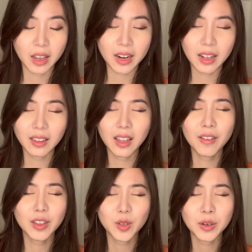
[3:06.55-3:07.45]
And I
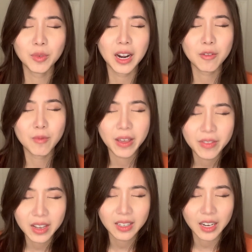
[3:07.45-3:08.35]
love this. And when I
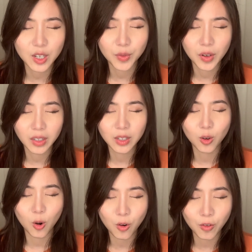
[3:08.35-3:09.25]
read this, I just felt
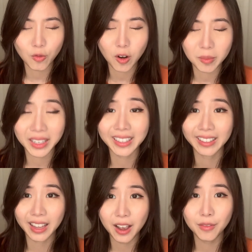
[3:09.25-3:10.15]
his overwhelming
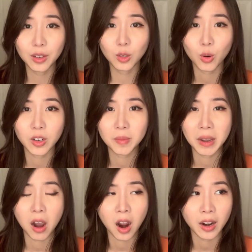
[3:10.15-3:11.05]
love towards
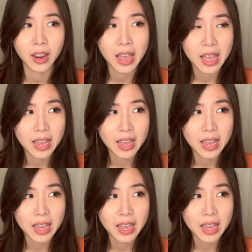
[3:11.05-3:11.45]
my heart.